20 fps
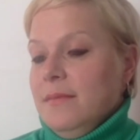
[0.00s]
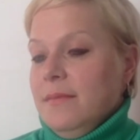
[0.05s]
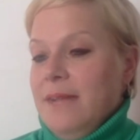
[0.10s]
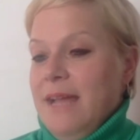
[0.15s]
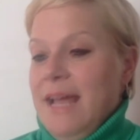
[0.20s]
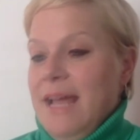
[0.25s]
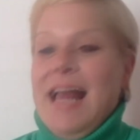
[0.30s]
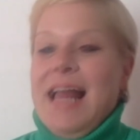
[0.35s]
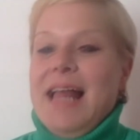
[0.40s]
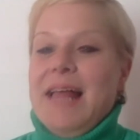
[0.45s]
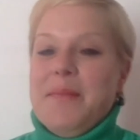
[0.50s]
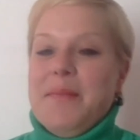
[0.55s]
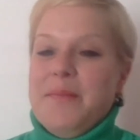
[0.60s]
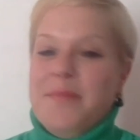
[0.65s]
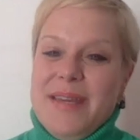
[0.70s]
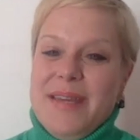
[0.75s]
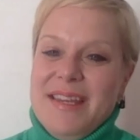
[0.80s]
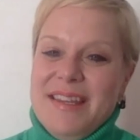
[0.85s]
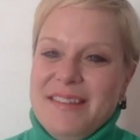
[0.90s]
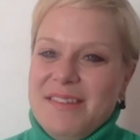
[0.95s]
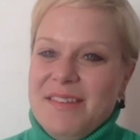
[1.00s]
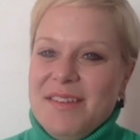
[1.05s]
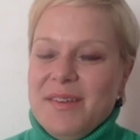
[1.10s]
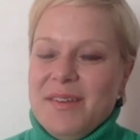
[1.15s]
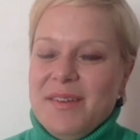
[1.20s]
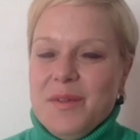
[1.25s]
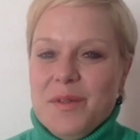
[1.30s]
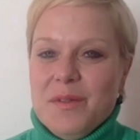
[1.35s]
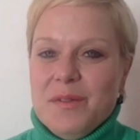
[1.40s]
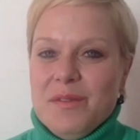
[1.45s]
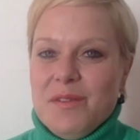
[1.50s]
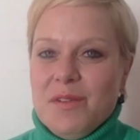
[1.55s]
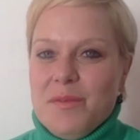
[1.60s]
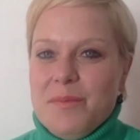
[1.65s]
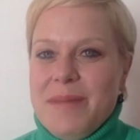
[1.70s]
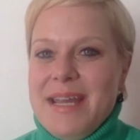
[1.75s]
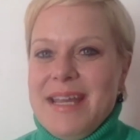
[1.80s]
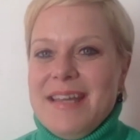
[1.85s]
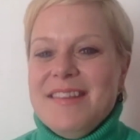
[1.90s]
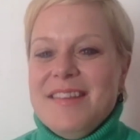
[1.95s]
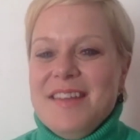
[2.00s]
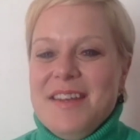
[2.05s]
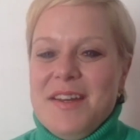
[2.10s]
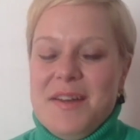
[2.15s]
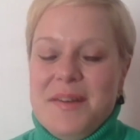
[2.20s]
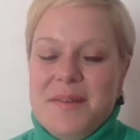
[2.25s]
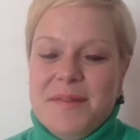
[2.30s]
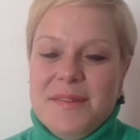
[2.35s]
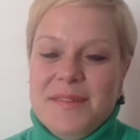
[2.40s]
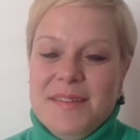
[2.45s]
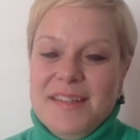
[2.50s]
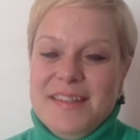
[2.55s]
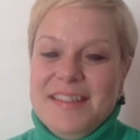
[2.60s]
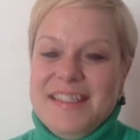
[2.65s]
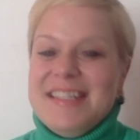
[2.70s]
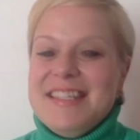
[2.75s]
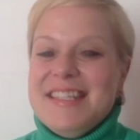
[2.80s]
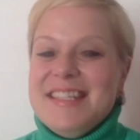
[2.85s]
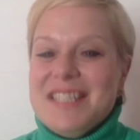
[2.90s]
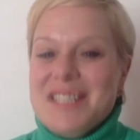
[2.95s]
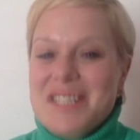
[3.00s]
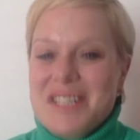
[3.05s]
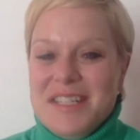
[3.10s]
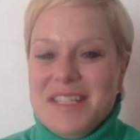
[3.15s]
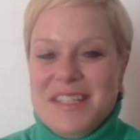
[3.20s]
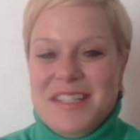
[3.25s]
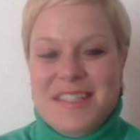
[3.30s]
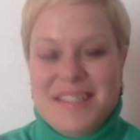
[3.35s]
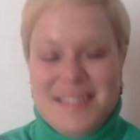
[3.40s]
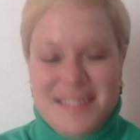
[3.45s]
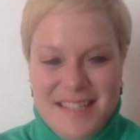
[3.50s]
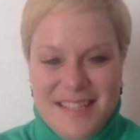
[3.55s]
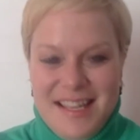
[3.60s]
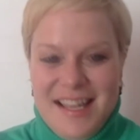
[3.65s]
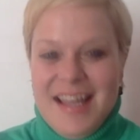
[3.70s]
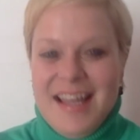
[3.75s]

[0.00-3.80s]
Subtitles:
help me to make the decisions